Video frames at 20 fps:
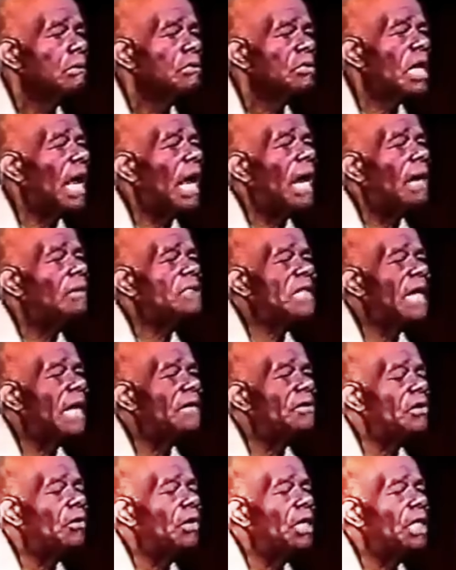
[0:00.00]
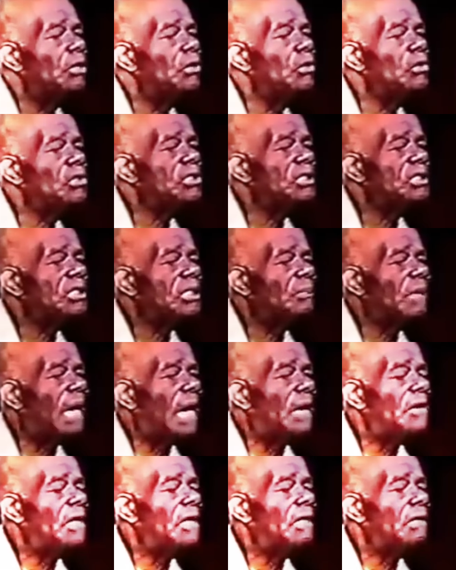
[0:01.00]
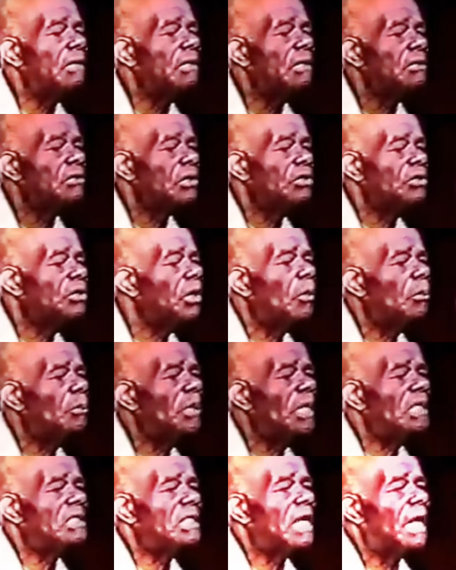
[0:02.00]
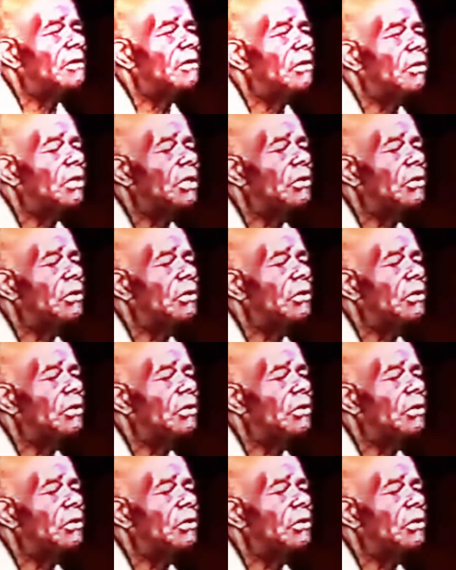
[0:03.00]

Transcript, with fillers: The Arabs had no illusions about it. The Europeans had no